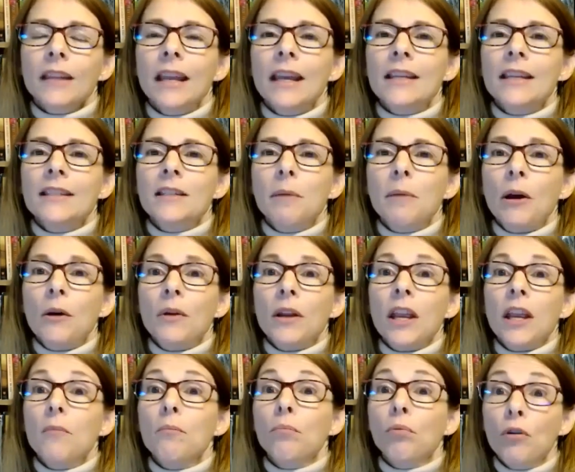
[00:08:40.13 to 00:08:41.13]
It's about
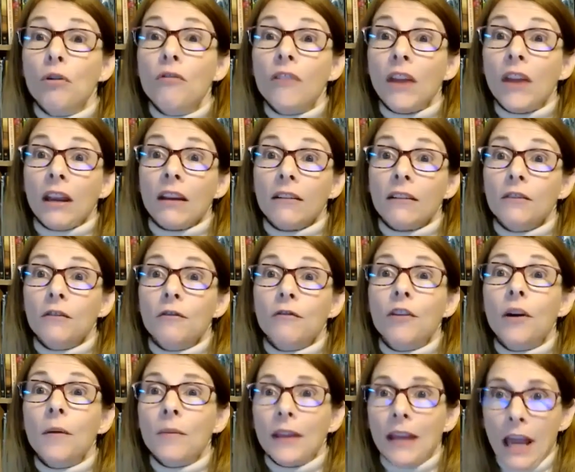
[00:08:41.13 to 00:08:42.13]
improving
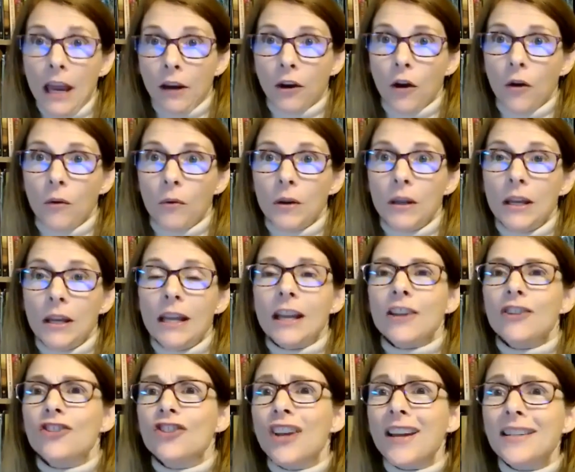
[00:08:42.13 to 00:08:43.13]
from the get go.
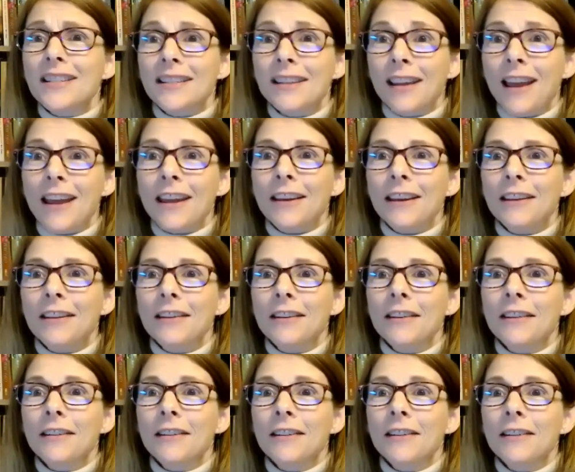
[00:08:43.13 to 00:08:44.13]
Just like
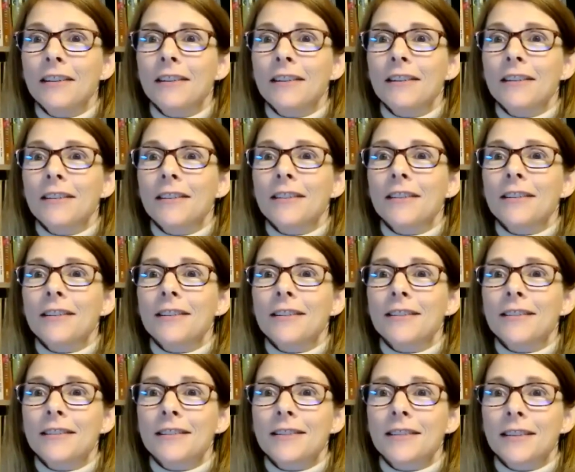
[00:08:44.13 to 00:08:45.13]

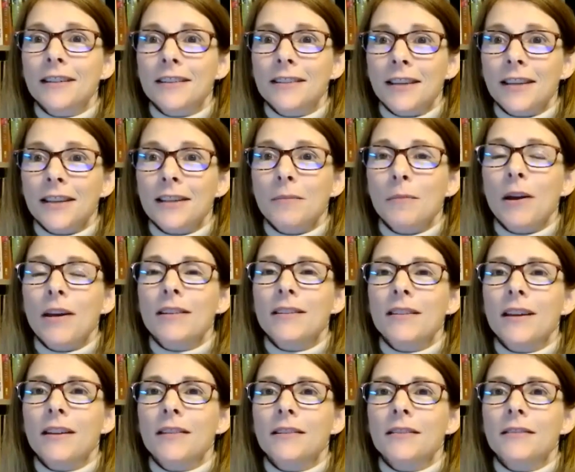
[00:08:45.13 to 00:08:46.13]
success
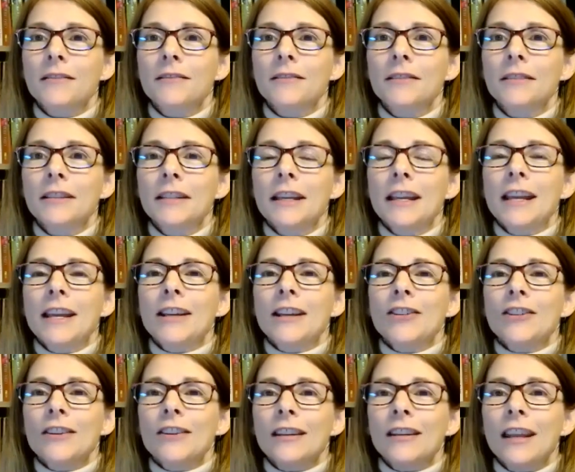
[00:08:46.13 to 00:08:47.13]
mindset.
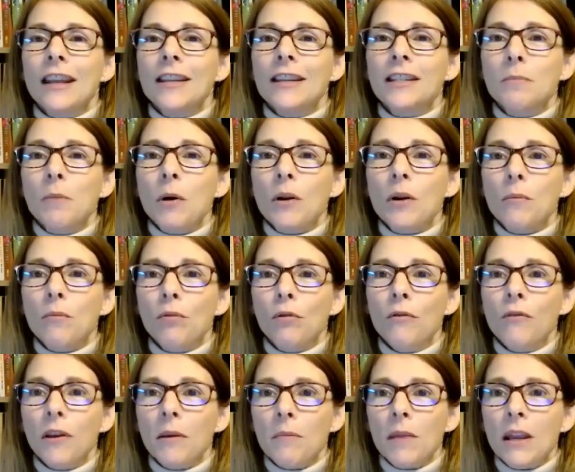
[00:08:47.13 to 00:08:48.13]
It's about
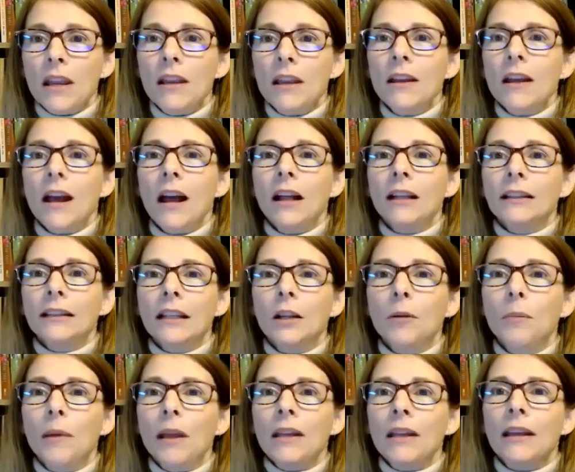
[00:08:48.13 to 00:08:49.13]
improving me a
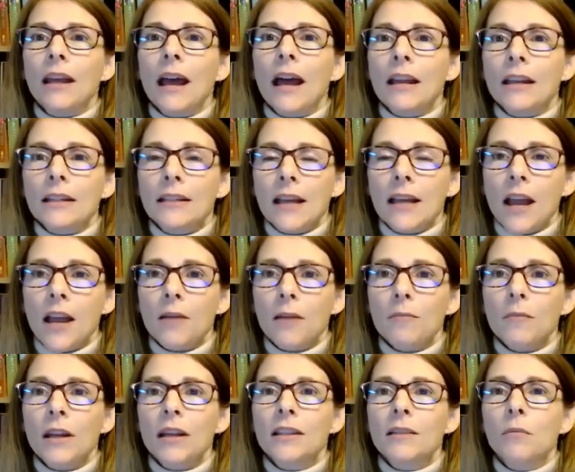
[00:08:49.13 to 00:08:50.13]
little bit at a
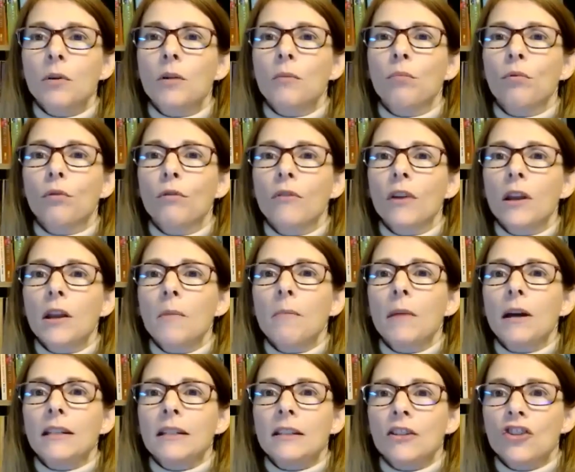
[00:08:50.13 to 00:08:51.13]
time. It's about improving
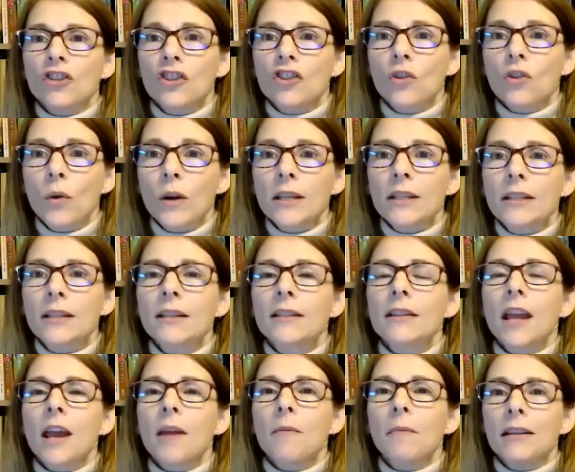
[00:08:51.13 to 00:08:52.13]
my
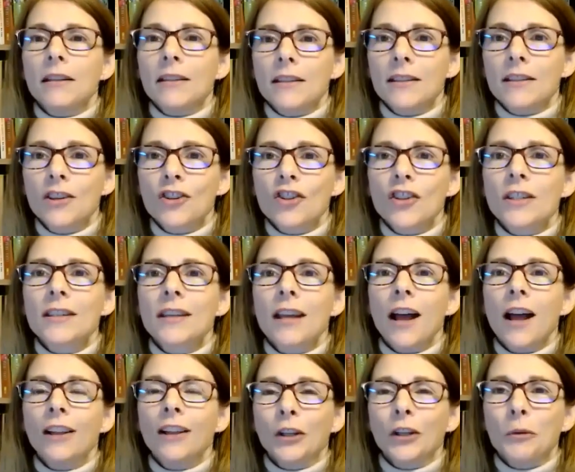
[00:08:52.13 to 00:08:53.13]
choices and my decisions
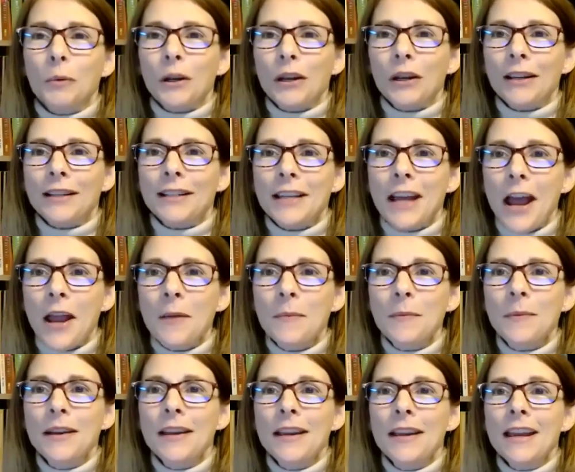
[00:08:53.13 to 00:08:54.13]
a little bit at a time.